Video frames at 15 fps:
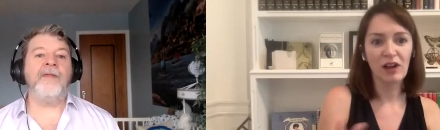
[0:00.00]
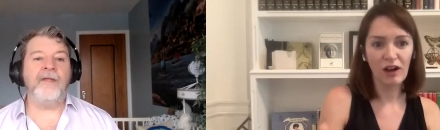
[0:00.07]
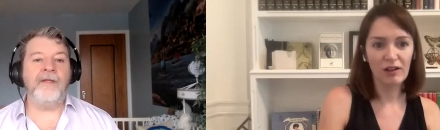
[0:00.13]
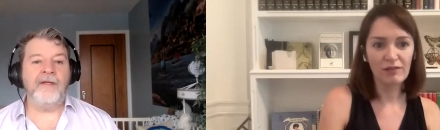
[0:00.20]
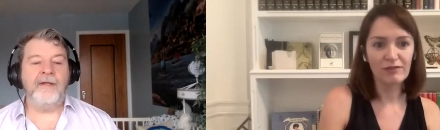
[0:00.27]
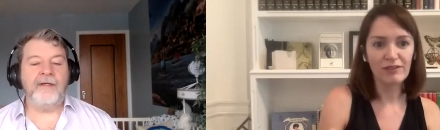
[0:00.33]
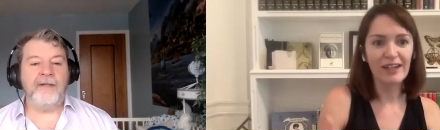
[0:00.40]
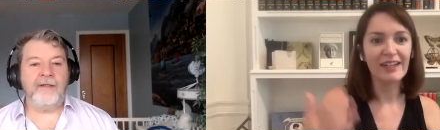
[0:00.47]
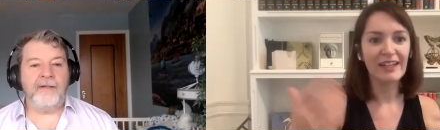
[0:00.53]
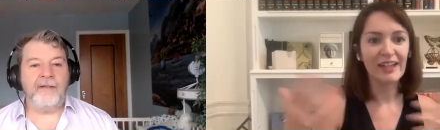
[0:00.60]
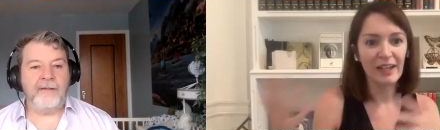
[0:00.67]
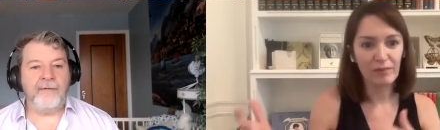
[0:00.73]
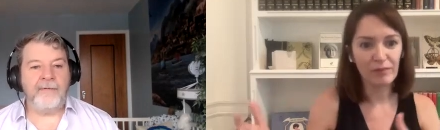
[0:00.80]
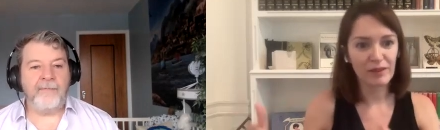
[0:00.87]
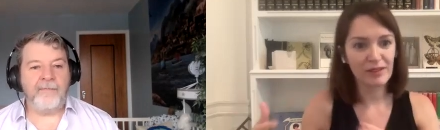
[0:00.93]
Speaker 1: love
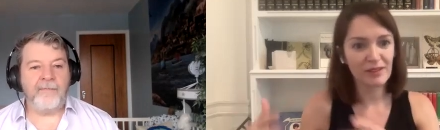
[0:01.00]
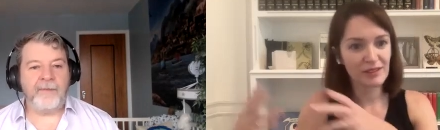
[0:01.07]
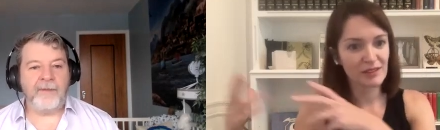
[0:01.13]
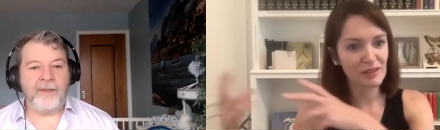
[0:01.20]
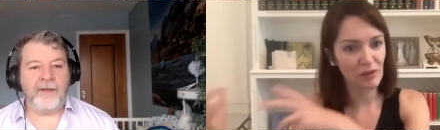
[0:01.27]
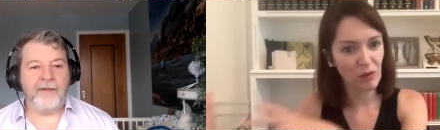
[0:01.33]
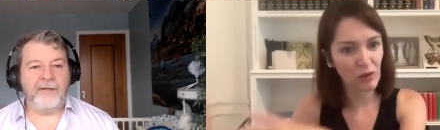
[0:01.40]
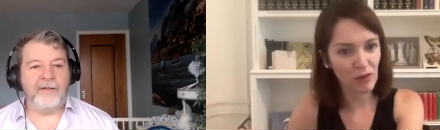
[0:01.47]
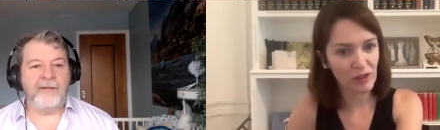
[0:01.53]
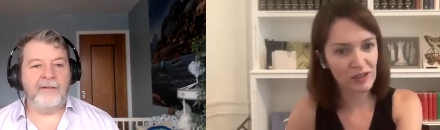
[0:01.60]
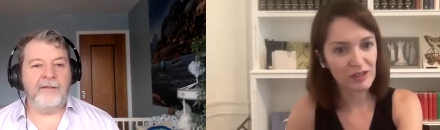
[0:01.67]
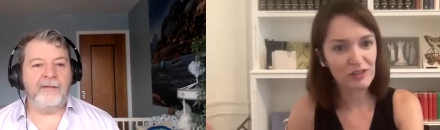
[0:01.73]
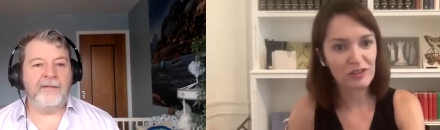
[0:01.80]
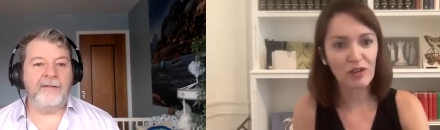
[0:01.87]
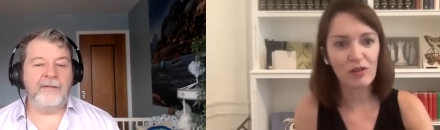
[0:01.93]
and Ip is yeah. the
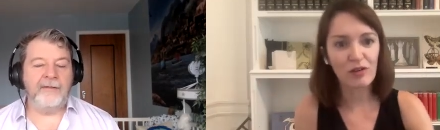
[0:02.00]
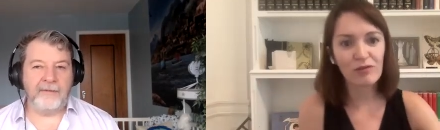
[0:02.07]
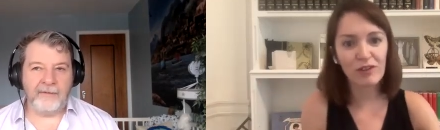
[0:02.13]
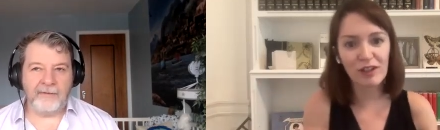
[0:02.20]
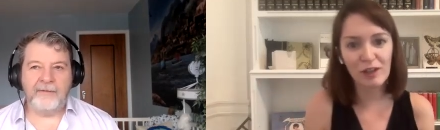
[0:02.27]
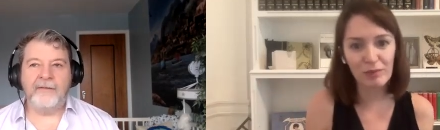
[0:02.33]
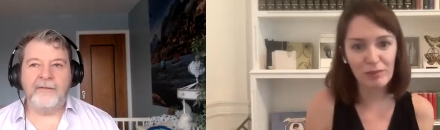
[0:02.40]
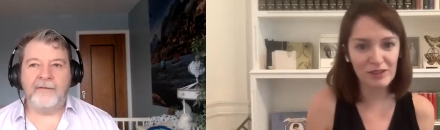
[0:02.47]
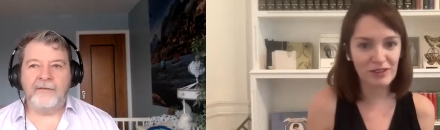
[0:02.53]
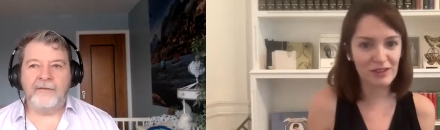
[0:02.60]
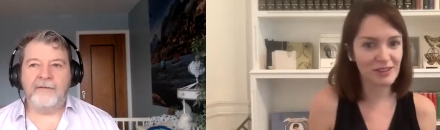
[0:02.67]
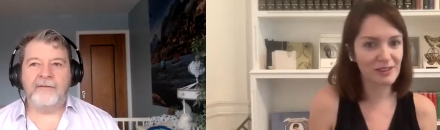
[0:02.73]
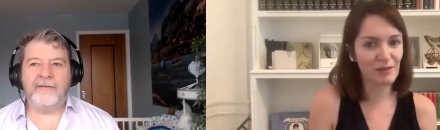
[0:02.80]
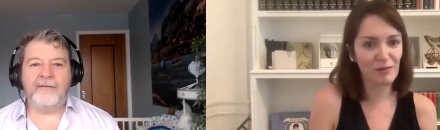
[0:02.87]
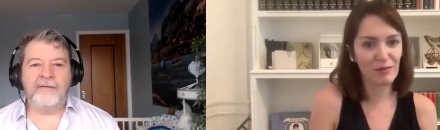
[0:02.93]
horse. So Philip
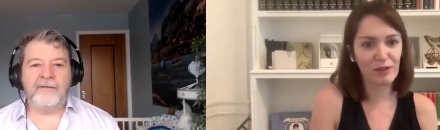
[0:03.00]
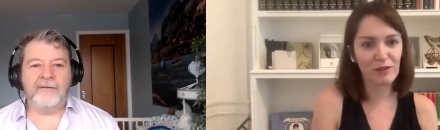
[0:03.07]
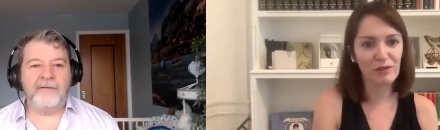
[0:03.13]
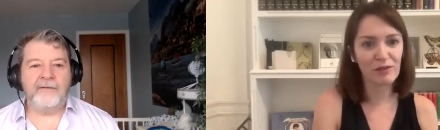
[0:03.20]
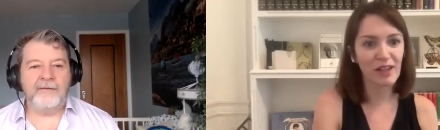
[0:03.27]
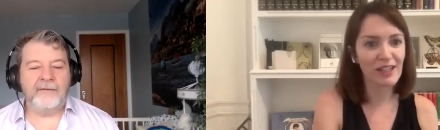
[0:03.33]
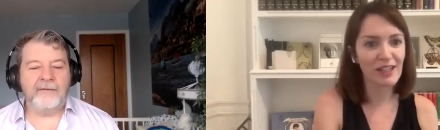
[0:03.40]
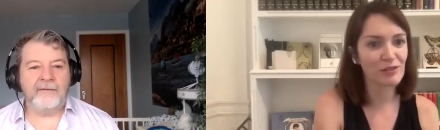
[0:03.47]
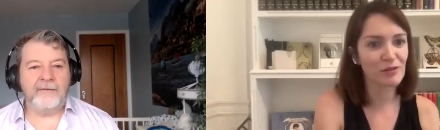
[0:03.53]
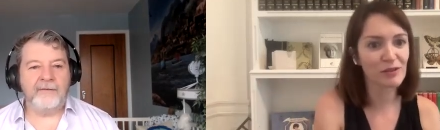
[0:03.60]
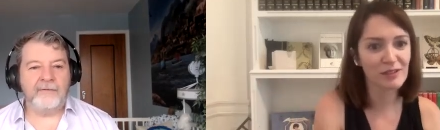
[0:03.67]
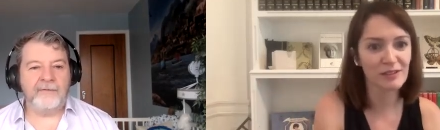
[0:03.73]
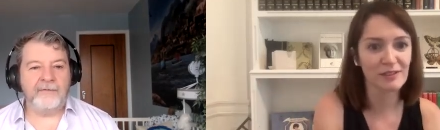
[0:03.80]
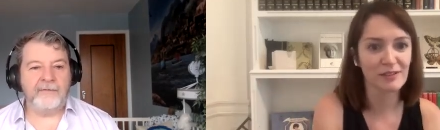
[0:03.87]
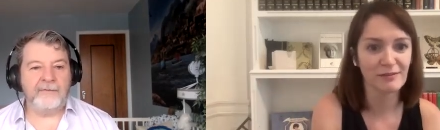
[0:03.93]
is just somebody who likes
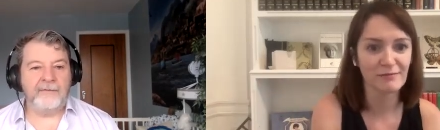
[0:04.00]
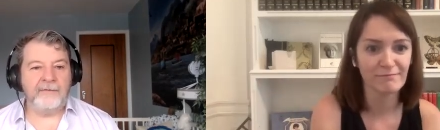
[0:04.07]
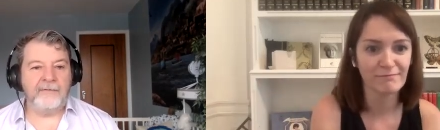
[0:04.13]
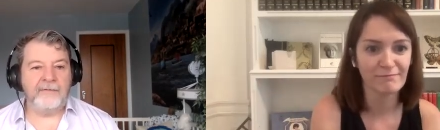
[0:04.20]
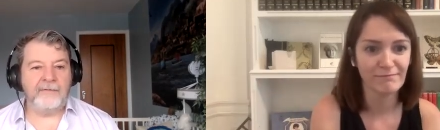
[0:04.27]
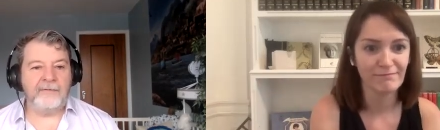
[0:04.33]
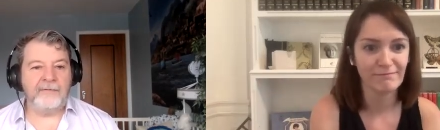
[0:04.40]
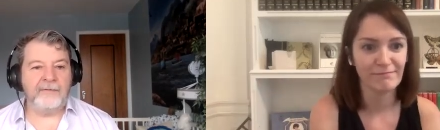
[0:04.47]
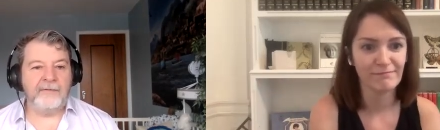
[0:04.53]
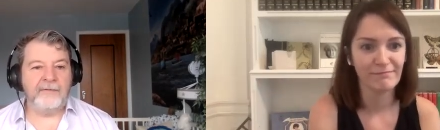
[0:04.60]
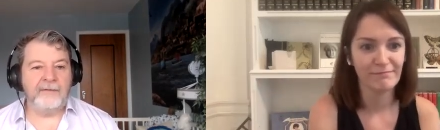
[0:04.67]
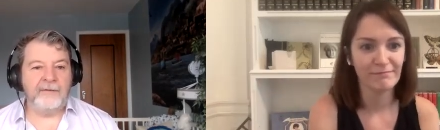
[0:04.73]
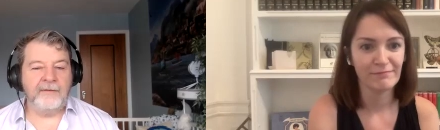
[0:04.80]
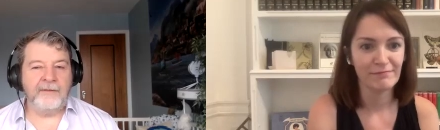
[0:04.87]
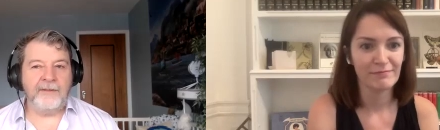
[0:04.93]
horses.
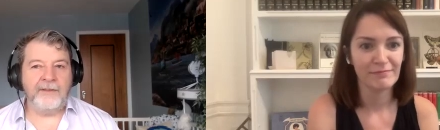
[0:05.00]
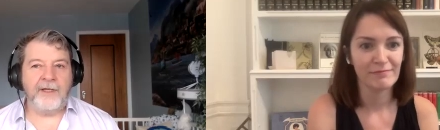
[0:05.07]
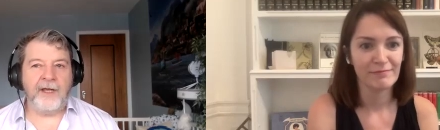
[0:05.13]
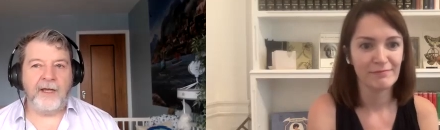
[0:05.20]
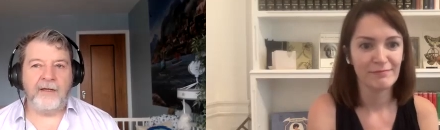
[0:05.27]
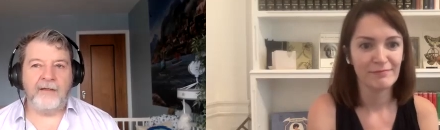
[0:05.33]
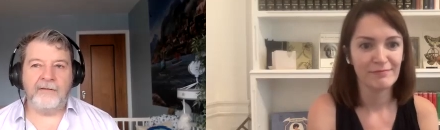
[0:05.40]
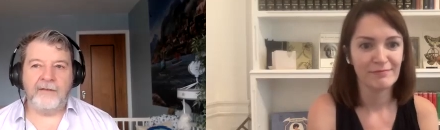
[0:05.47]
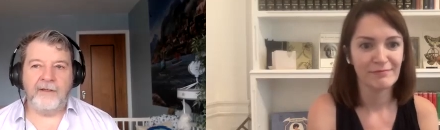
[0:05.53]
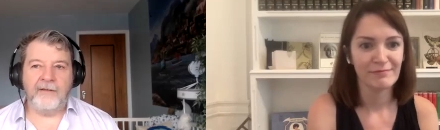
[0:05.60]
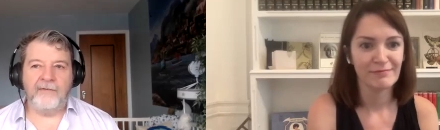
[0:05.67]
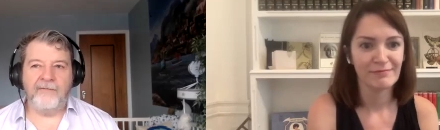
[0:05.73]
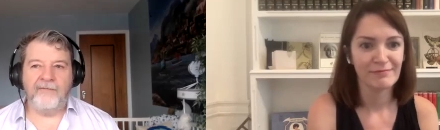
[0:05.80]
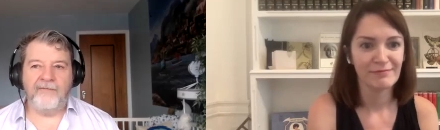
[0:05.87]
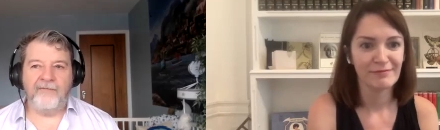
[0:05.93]
Speaker 2: Yeah.
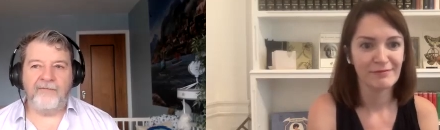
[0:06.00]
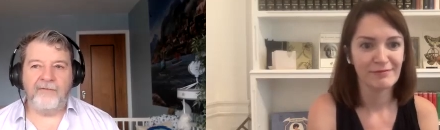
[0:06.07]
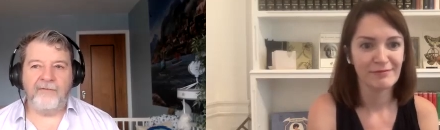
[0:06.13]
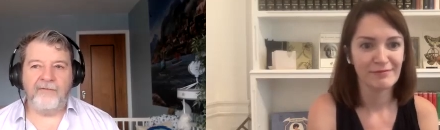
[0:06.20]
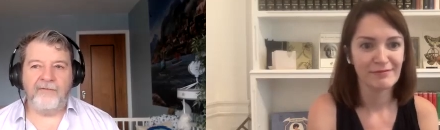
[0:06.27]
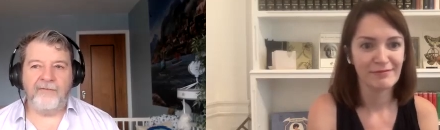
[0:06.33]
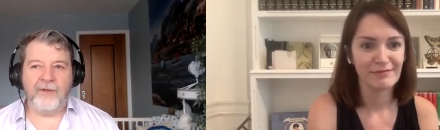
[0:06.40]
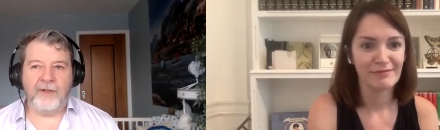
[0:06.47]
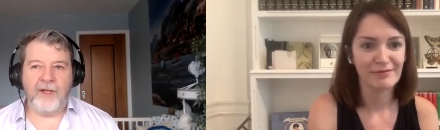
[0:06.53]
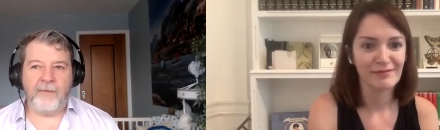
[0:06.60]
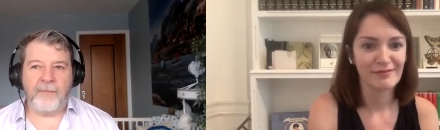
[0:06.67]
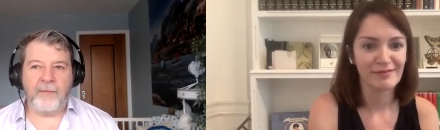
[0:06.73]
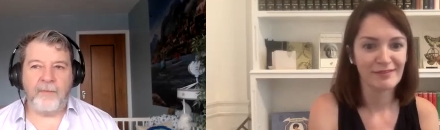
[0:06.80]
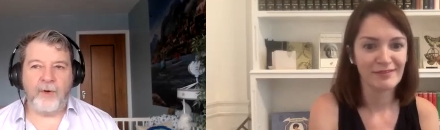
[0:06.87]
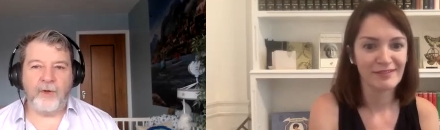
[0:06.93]
And Phil
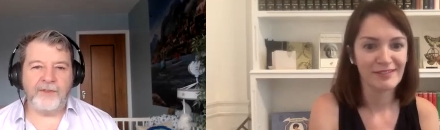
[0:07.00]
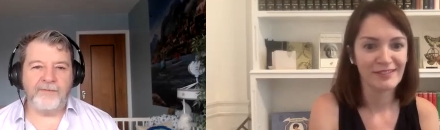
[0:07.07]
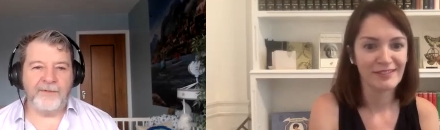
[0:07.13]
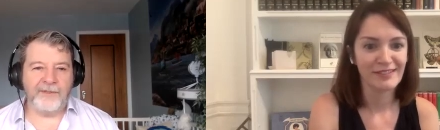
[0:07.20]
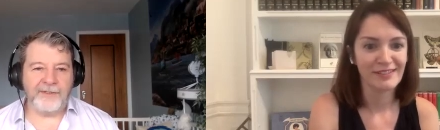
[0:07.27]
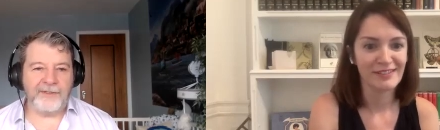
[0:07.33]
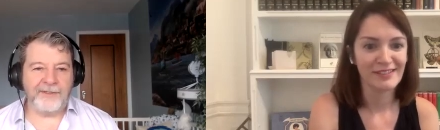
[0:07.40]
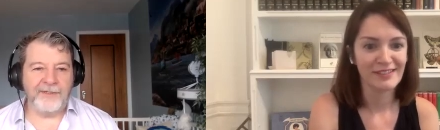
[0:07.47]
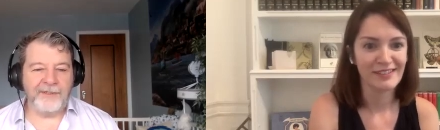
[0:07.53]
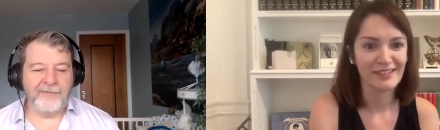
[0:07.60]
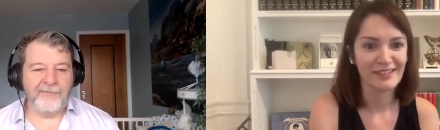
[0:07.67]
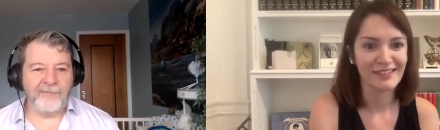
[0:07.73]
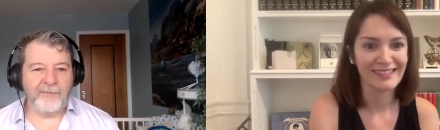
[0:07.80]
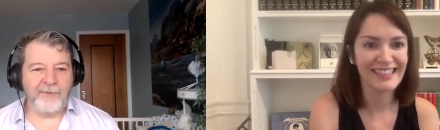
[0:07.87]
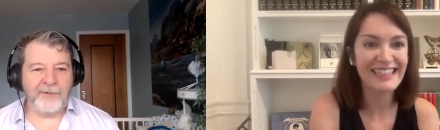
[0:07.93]
Hippopotamus
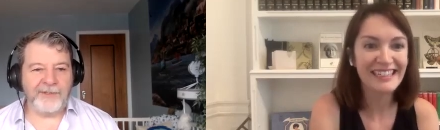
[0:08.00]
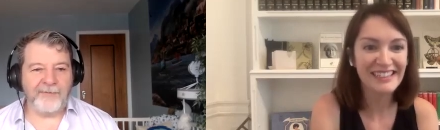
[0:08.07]
would be